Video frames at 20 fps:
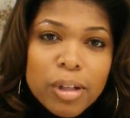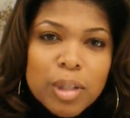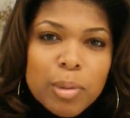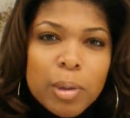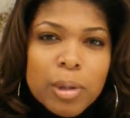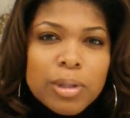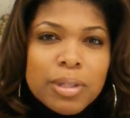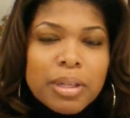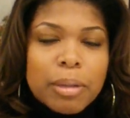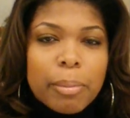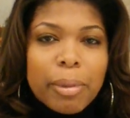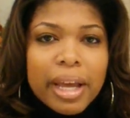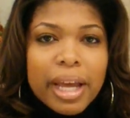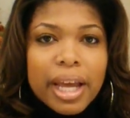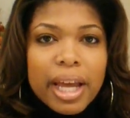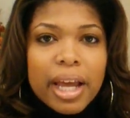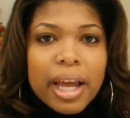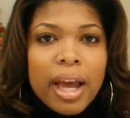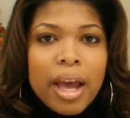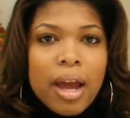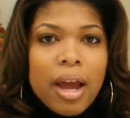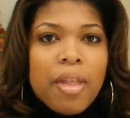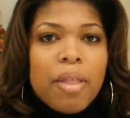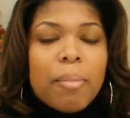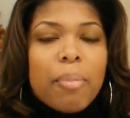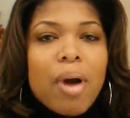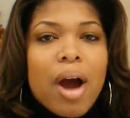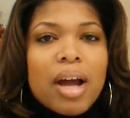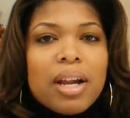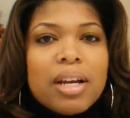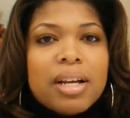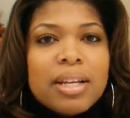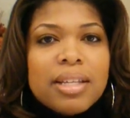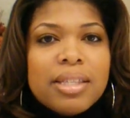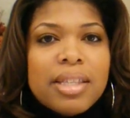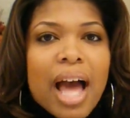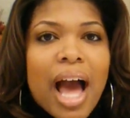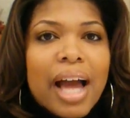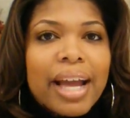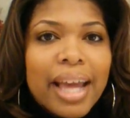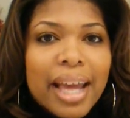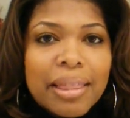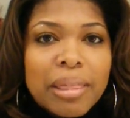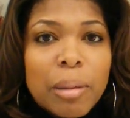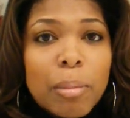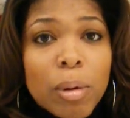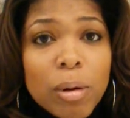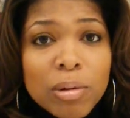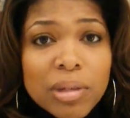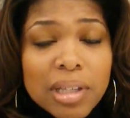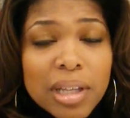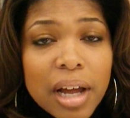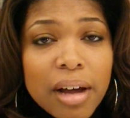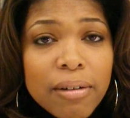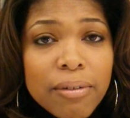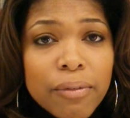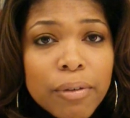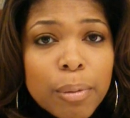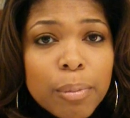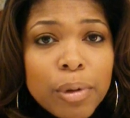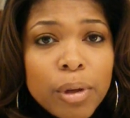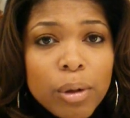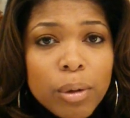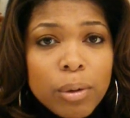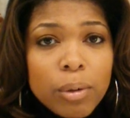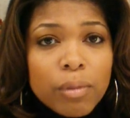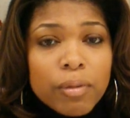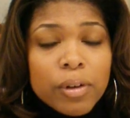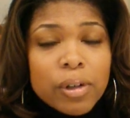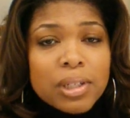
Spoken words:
It's supposed to be products that get the most love from you